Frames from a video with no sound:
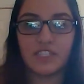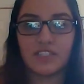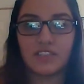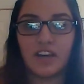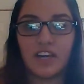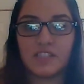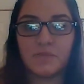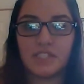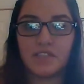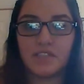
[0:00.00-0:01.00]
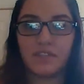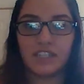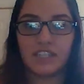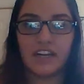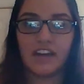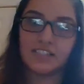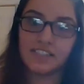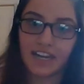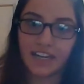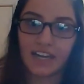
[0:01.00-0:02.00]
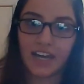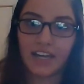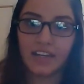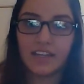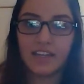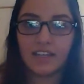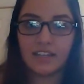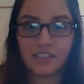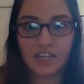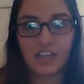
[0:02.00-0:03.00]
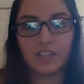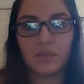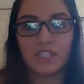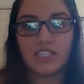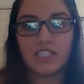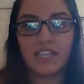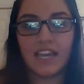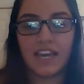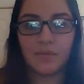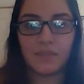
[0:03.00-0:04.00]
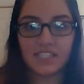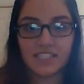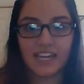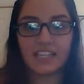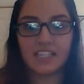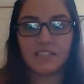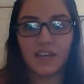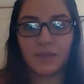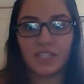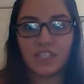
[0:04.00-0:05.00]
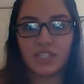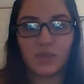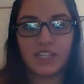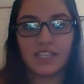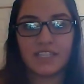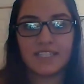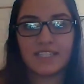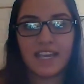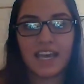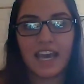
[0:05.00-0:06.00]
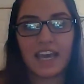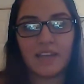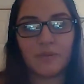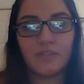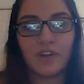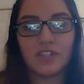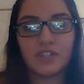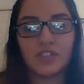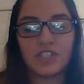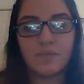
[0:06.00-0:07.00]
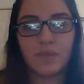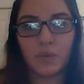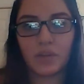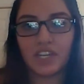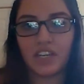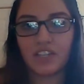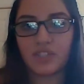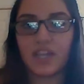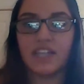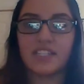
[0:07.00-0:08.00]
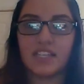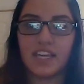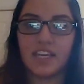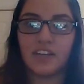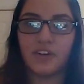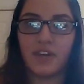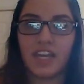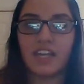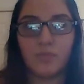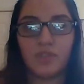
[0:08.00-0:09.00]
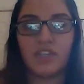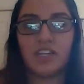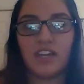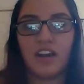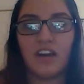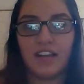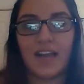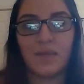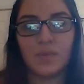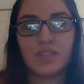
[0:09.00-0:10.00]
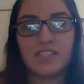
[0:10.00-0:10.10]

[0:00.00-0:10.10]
a lot specifically on DACA, undocumented, and mixed status family students. And then we've also just been working on trying to create community on campus.